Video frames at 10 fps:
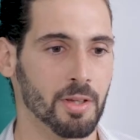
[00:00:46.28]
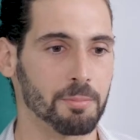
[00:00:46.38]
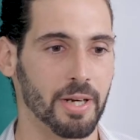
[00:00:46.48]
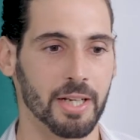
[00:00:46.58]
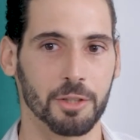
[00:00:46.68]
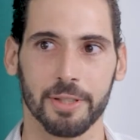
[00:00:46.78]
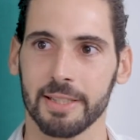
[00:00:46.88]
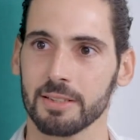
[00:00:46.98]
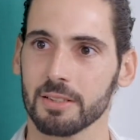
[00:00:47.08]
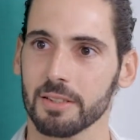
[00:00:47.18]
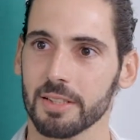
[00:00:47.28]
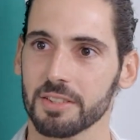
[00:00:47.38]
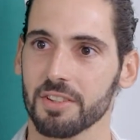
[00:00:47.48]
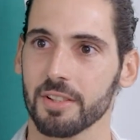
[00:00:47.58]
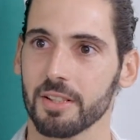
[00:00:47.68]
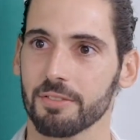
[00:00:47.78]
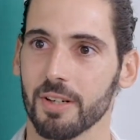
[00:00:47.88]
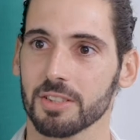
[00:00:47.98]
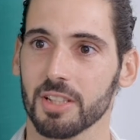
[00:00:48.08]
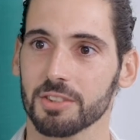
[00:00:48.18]
Brian Green, he's the
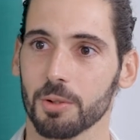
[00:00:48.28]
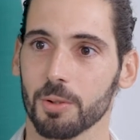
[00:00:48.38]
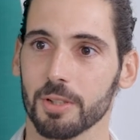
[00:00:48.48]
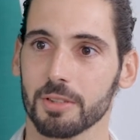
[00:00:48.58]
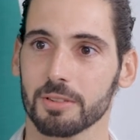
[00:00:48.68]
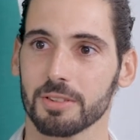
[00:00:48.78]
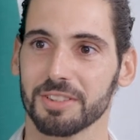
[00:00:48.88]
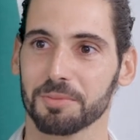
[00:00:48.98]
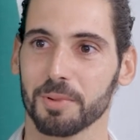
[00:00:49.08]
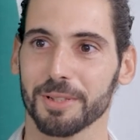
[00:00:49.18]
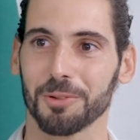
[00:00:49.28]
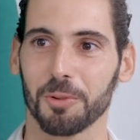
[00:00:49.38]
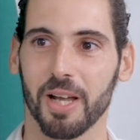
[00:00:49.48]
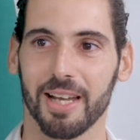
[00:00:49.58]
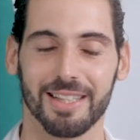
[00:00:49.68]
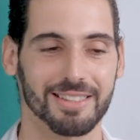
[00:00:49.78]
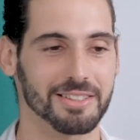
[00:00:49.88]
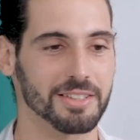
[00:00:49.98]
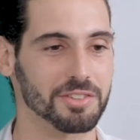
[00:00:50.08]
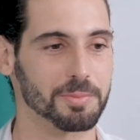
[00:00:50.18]
franchise holder. He's a pretty cool guy.
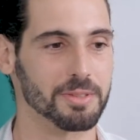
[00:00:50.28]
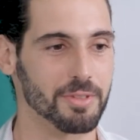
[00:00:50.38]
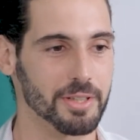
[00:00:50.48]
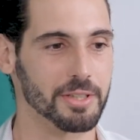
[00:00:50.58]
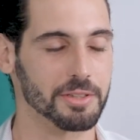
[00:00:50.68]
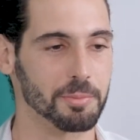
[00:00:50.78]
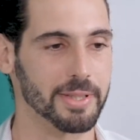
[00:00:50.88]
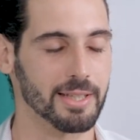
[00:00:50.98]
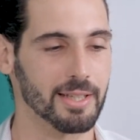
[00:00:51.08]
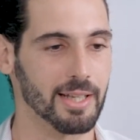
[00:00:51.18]
He's been very good to me.